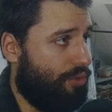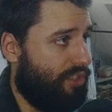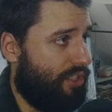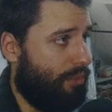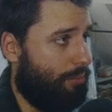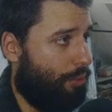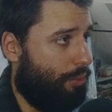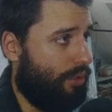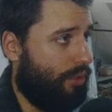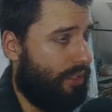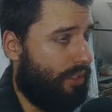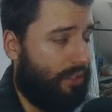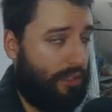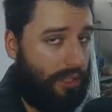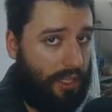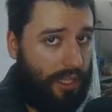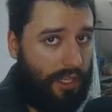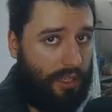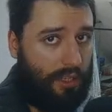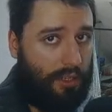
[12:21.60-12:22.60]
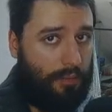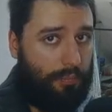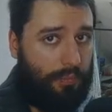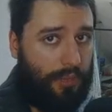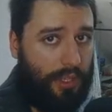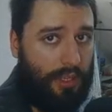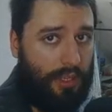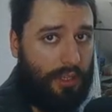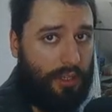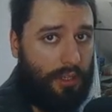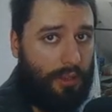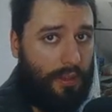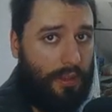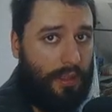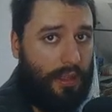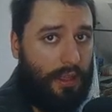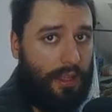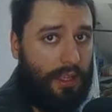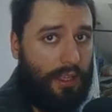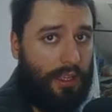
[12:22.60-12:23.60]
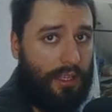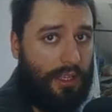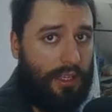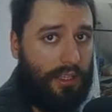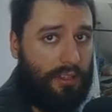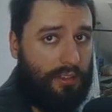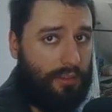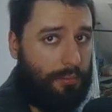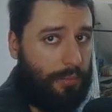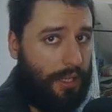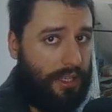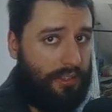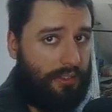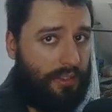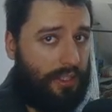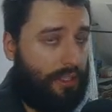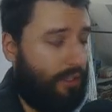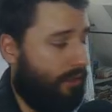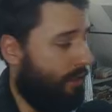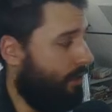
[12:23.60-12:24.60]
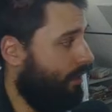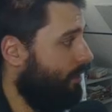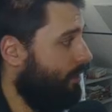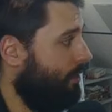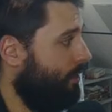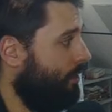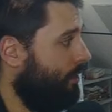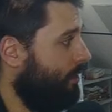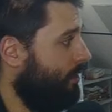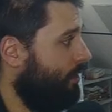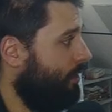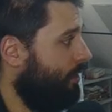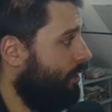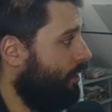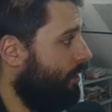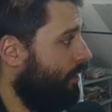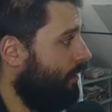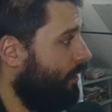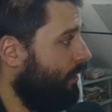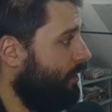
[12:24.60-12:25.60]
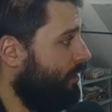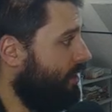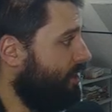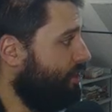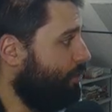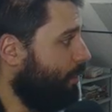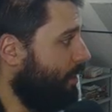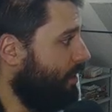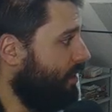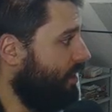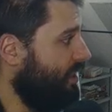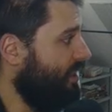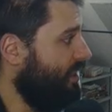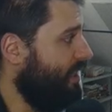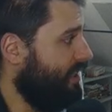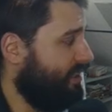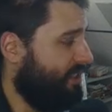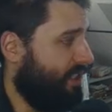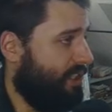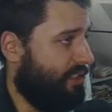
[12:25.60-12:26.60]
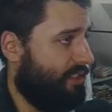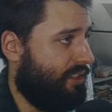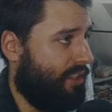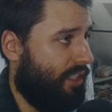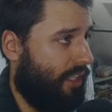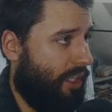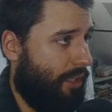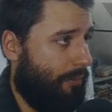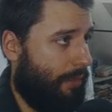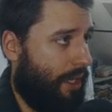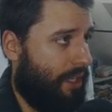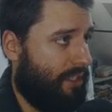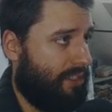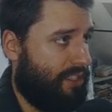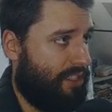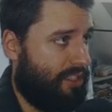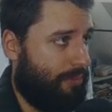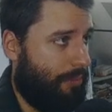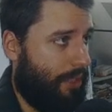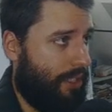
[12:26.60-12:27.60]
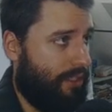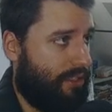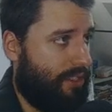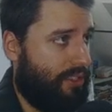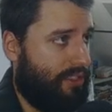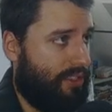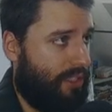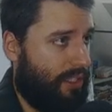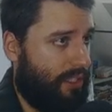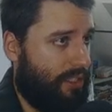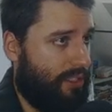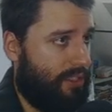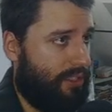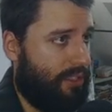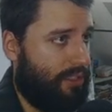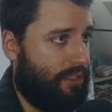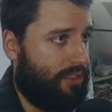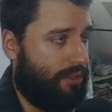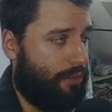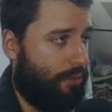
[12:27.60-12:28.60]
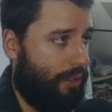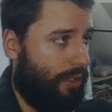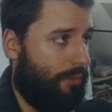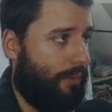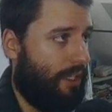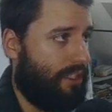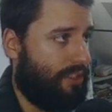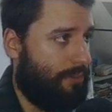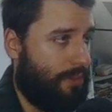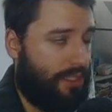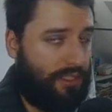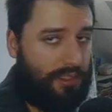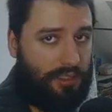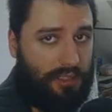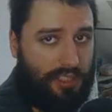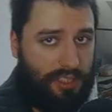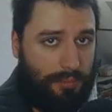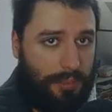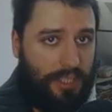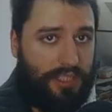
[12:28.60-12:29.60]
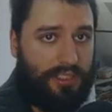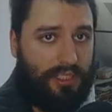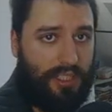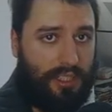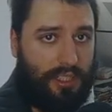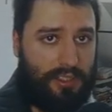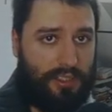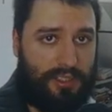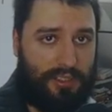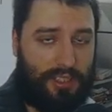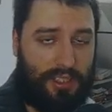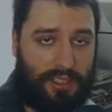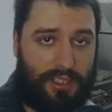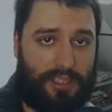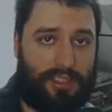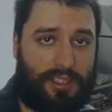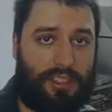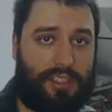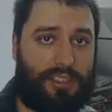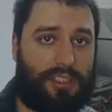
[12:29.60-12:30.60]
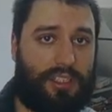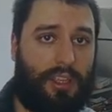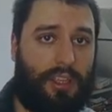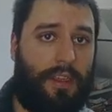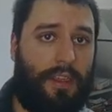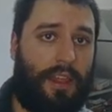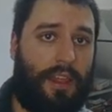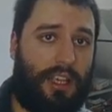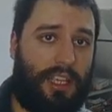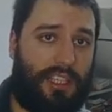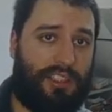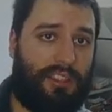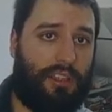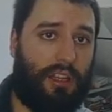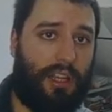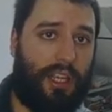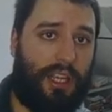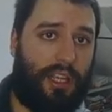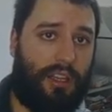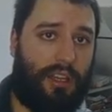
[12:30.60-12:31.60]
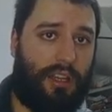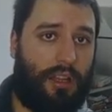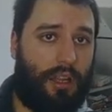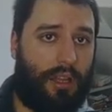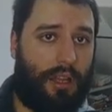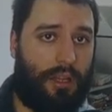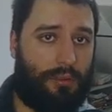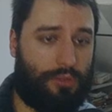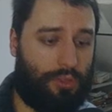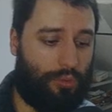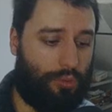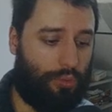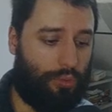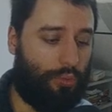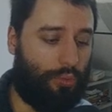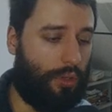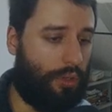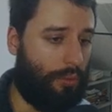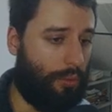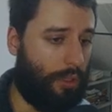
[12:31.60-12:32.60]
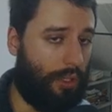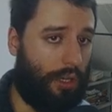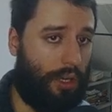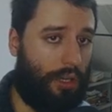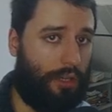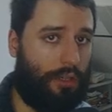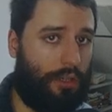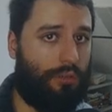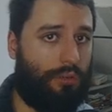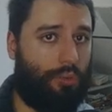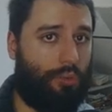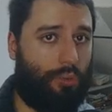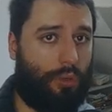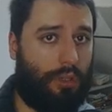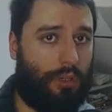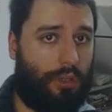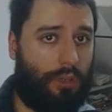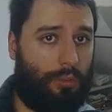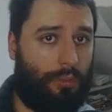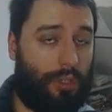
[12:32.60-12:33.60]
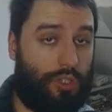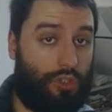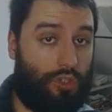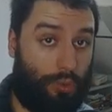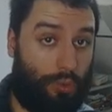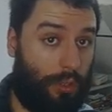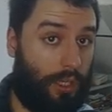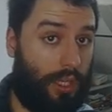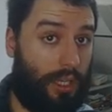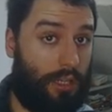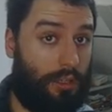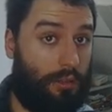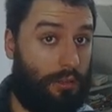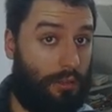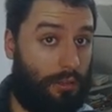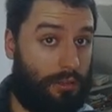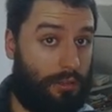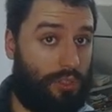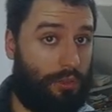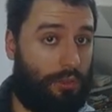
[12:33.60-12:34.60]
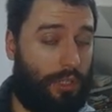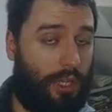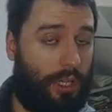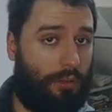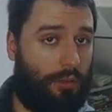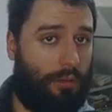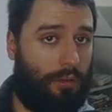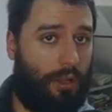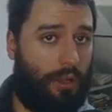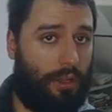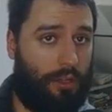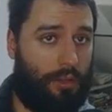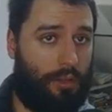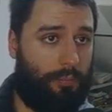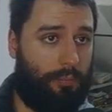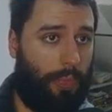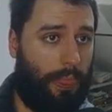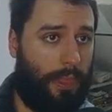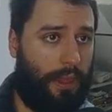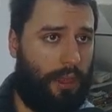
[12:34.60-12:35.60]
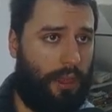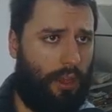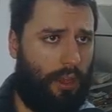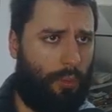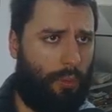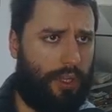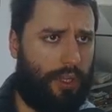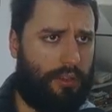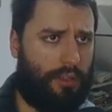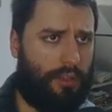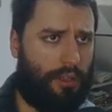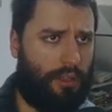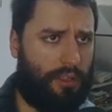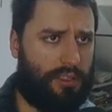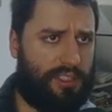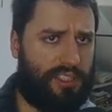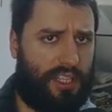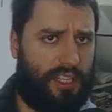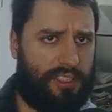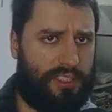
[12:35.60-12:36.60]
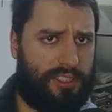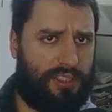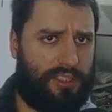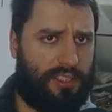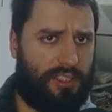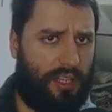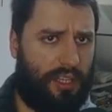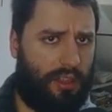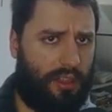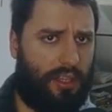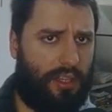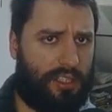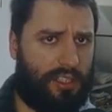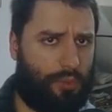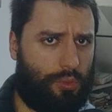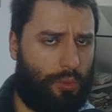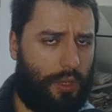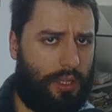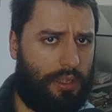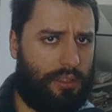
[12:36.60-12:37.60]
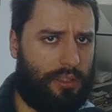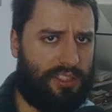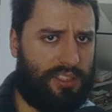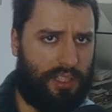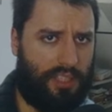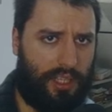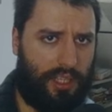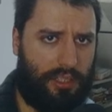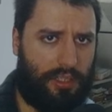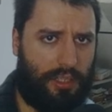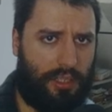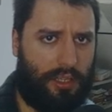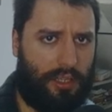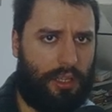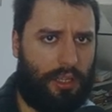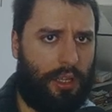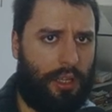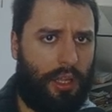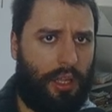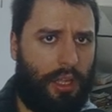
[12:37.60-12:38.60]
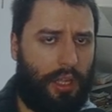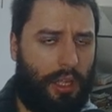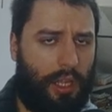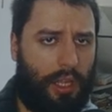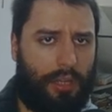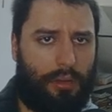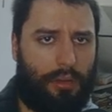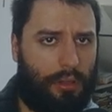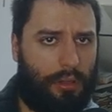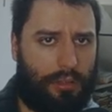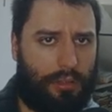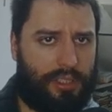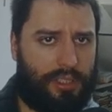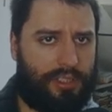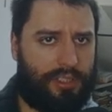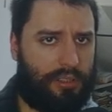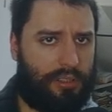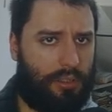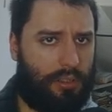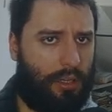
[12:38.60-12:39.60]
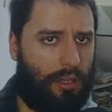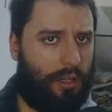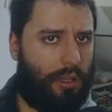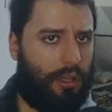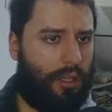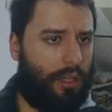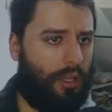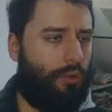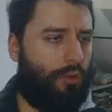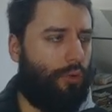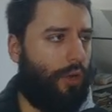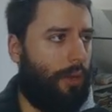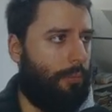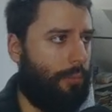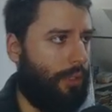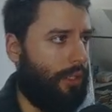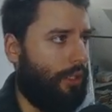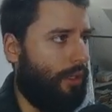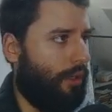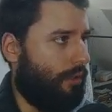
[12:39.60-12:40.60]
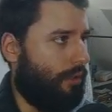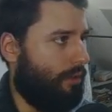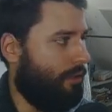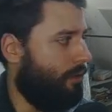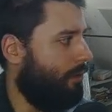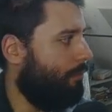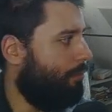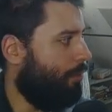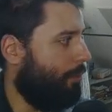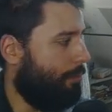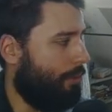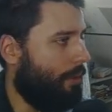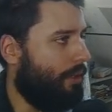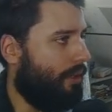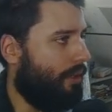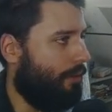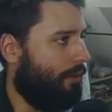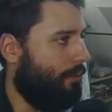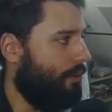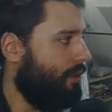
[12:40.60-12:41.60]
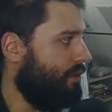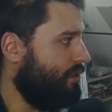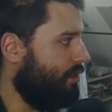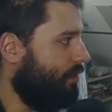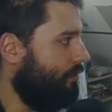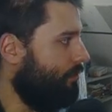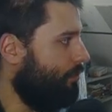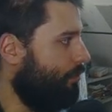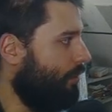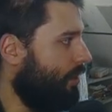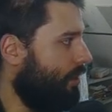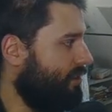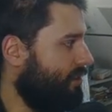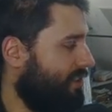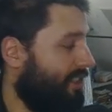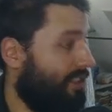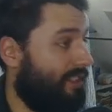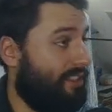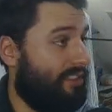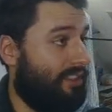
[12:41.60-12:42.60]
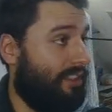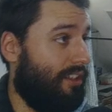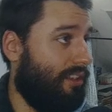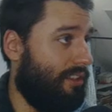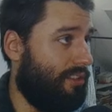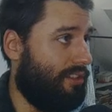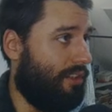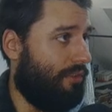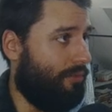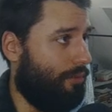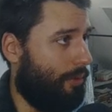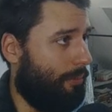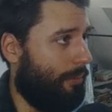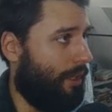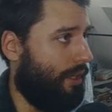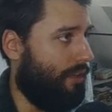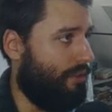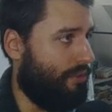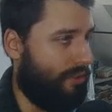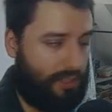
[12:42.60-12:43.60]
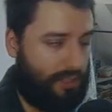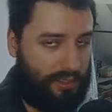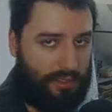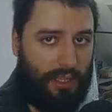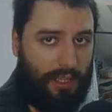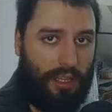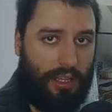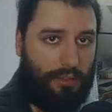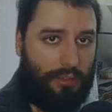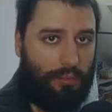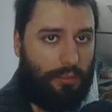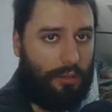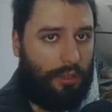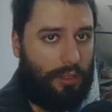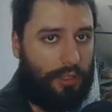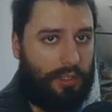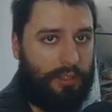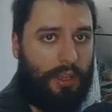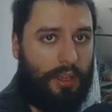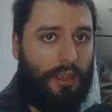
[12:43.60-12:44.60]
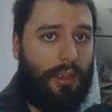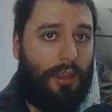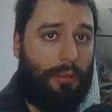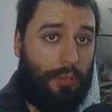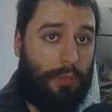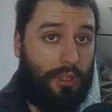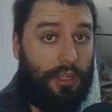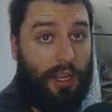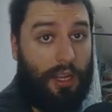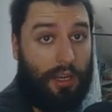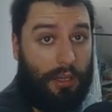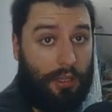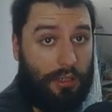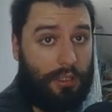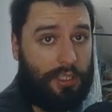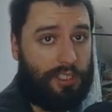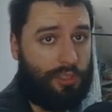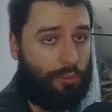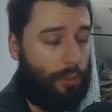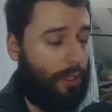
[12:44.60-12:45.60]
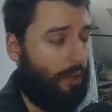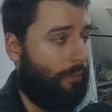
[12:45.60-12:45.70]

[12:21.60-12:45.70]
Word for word: important layer here is basically this one, ESS, Emacs Speaks Statistics. So Emacs Speaks Statistics is the layer that allows you to work with R, to work with Julia also now, um, with uh, SAS, I think as well, Stata, and all these uh, other crappy uh, proprietary software, statistical software packages as they like to call it, but R as well.